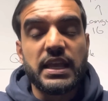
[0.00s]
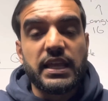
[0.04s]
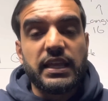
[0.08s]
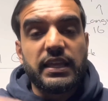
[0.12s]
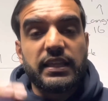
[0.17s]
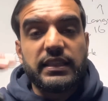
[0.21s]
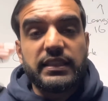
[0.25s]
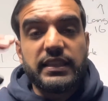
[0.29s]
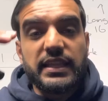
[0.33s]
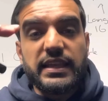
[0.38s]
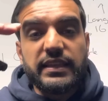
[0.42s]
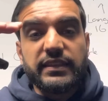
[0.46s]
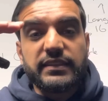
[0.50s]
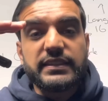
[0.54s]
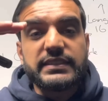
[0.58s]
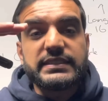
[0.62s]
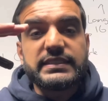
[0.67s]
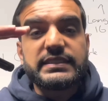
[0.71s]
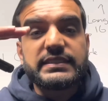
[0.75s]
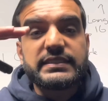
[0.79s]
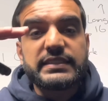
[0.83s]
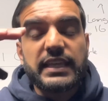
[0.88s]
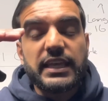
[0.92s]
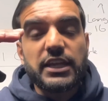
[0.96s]
there's a
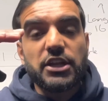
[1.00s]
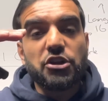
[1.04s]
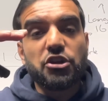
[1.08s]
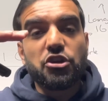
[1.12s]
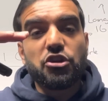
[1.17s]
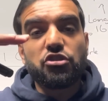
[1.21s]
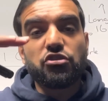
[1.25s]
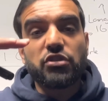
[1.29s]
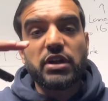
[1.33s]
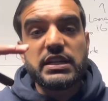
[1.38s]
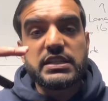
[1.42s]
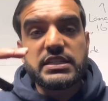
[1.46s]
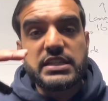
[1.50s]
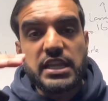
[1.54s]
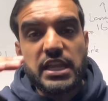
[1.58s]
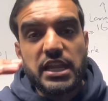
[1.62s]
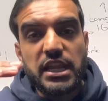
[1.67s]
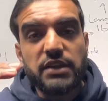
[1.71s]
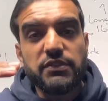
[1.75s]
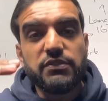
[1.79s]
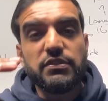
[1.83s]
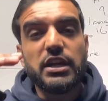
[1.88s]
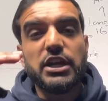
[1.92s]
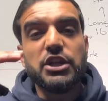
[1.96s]
set
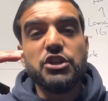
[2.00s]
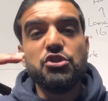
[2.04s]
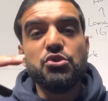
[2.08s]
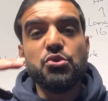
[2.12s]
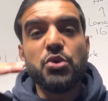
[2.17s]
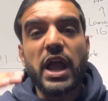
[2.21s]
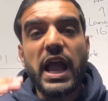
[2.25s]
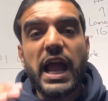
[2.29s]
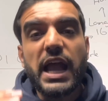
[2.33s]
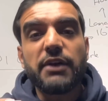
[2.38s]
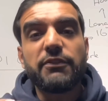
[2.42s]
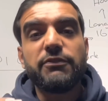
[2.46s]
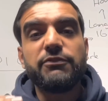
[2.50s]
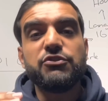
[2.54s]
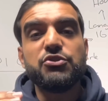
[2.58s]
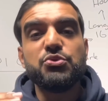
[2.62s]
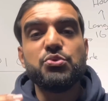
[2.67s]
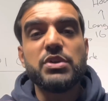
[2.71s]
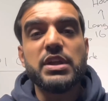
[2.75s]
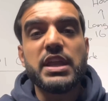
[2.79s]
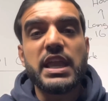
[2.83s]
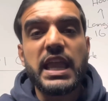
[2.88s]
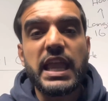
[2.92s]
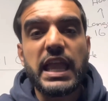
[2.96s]
criteria you have to
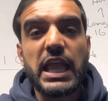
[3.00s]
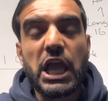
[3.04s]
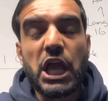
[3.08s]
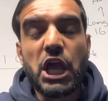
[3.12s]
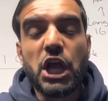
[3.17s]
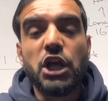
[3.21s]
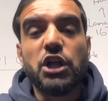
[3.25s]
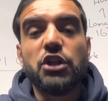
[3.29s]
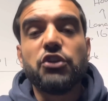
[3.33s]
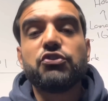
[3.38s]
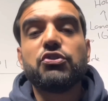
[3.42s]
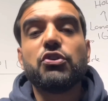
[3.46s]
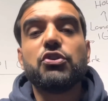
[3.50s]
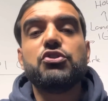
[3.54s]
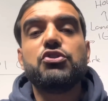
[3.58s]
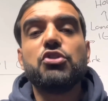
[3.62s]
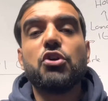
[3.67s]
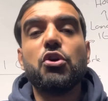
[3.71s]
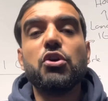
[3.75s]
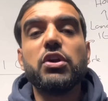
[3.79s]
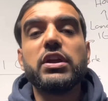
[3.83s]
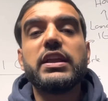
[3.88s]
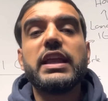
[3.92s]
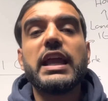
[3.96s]
hit. So
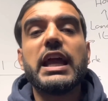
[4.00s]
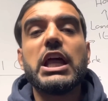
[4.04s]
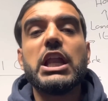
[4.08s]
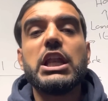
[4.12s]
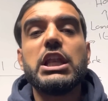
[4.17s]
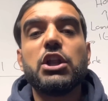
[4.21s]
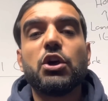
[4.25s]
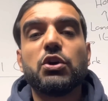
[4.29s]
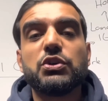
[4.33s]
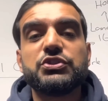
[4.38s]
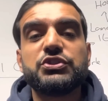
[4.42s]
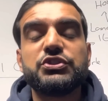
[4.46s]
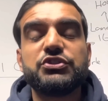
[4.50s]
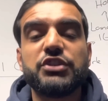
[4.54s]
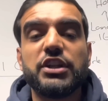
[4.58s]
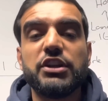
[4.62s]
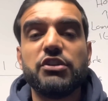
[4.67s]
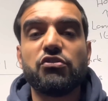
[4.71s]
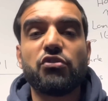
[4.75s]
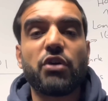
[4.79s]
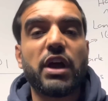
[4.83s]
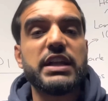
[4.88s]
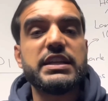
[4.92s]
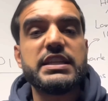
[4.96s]
don't get lost in
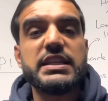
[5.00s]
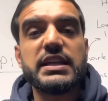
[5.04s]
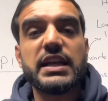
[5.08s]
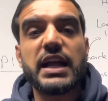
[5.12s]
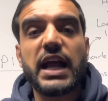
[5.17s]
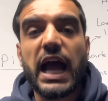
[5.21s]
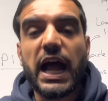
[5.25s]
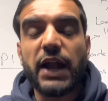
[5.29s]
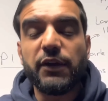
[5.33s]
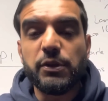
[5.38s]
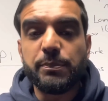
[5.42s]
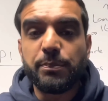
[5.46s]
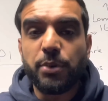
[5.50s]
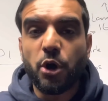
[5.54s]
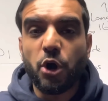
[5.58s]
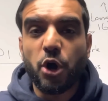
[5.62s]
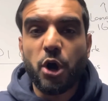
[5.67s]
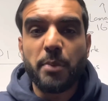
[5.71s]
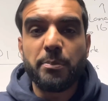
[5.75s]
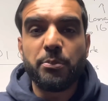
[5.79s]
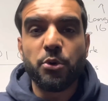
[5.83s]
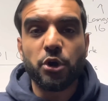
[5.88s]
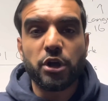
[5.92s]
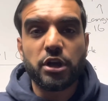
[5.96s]
writing a Harry
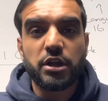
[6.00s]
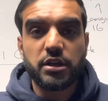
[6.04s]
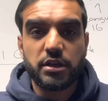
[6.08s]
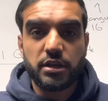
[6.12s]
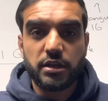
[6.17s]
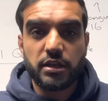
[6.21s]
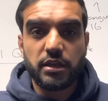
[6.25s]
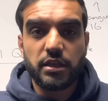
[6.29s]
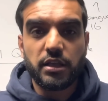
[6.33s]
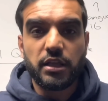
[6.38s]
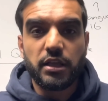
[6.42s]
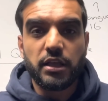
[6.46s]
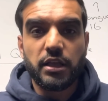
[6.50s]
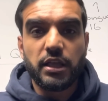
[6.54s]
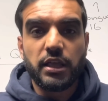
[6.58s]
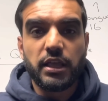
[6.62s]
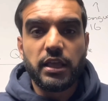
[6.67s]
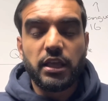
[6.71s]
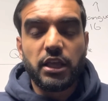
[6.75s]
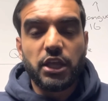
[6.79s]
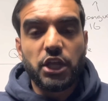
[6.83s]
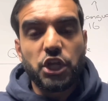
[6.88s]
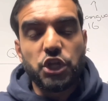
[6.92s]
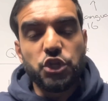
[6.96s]
Potter book.
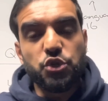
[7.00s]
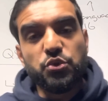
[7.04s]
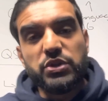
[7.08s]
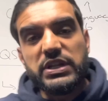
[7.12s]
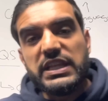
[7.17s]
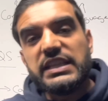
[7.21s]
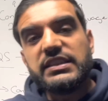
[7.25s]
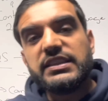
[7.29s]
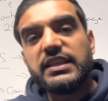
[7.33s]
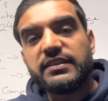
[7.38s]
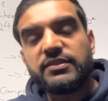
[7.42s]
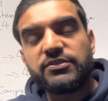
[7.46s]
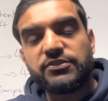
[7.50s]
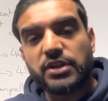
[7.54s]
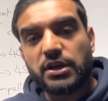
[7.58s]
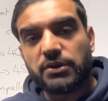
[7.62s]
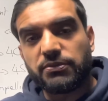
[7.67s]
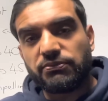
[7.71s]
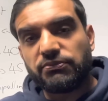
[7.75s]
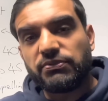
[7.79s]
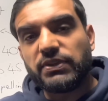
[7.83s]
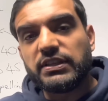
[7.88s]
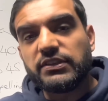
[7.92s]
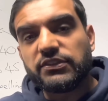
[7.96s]
You need this
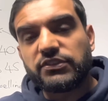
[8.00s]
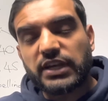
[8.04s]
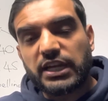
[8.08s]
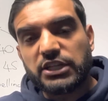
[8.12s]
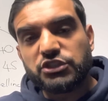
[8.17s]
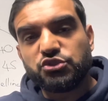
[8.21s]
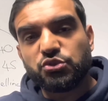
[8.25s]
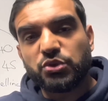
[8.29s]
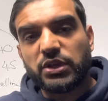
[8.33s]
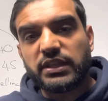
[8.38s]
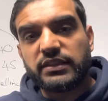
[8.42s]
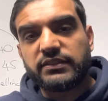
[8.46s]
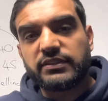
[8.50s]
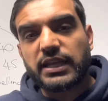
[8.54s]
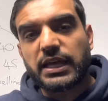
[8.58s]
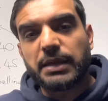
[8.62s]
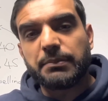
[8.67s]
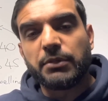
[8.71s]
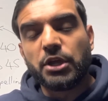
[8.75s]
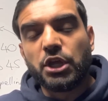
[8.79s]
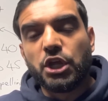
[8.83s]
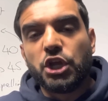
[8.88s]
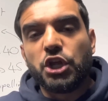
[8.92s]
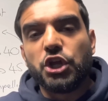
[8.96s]
stuff inside your exam.
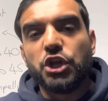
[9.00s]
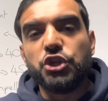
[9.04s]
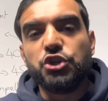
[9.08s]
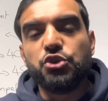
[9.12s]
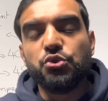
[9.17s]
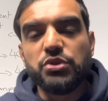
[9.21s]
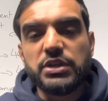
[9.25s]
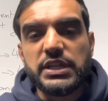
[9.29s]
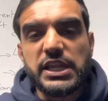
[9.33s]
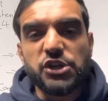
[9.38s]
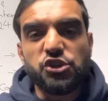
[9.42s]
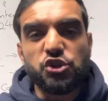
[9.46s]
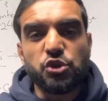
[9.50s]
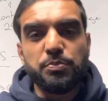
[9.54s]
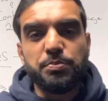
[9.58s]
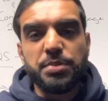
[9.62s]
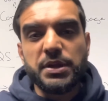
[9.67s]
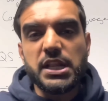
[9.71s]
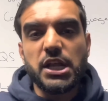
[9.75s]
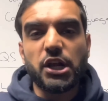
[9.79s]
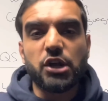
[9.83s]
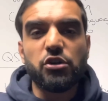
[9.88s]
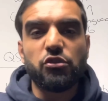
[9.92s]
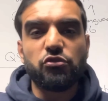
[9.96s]
You need to be
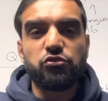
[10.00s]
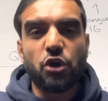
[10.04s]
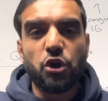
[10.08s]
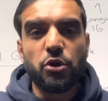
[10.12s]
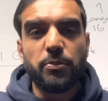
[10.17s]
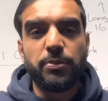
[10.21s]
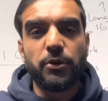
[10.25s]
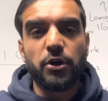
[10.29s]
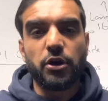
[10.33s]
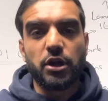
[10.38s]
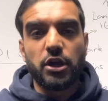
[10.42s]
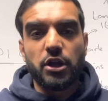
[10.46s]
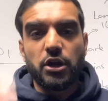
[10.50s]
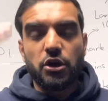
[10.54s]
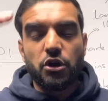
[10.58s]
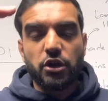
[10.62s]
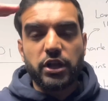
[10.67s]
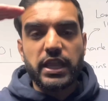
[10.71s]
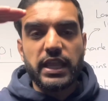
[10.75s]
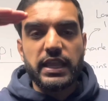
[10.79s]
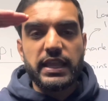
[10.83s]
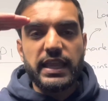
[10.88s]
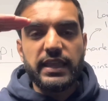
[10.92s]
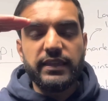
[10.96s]
like a robot.
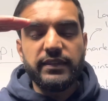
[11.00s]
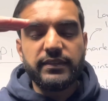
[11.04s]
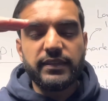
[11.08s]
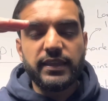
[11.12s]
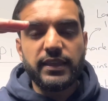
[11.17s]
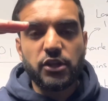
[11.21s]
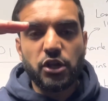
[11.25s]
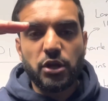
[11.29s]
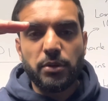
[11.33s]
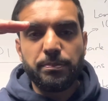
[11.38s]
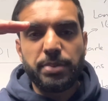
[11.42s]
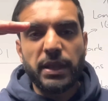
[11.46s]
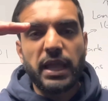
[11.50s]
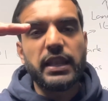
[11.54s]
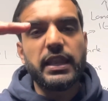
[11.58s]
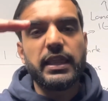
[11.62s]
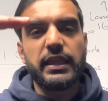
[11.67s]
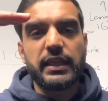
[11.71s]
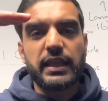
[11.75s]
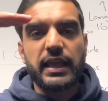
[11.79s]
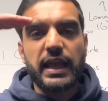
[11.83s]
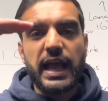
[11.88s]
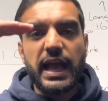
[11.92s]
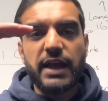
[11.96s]
Okay, is it
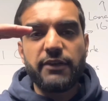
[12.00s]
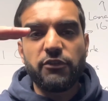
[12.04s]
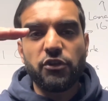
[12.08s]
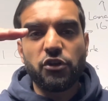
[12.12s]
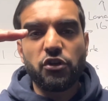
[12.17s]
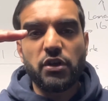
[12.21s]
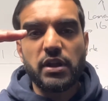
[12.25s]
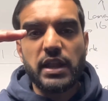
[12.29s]
compelling? Have I got